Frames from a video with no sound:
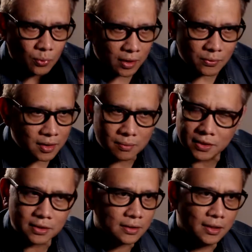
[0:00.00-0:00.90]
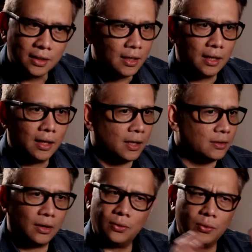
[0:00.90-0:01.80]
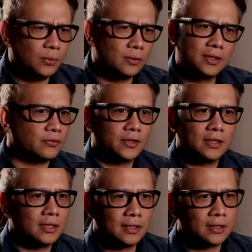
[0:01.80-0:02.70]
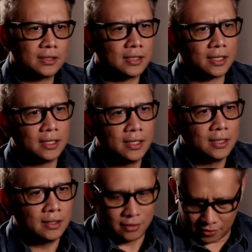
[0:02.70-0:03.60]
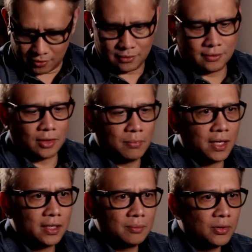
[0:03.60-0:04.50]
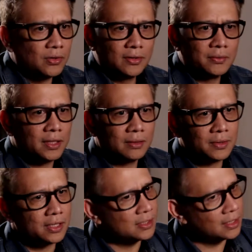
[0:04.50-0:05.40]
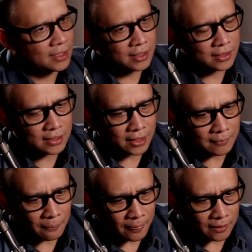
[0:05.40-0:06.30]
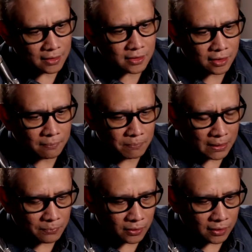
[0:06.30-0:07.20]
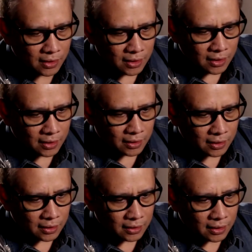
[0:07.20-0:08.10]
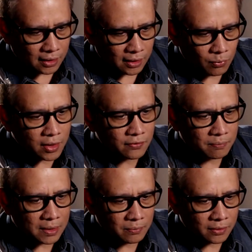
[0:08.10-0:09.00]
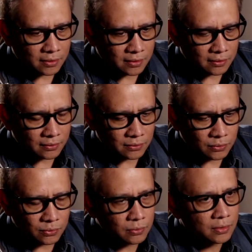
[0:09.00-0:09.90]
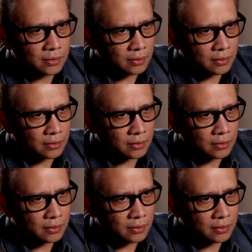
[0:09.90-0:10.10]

to work with him is another, a whole different thing. It's mm-hmm. like, mm-hmm. see, ah. yeah, when I yes, say that, it's yeah. like these are the people, uh, one of the people who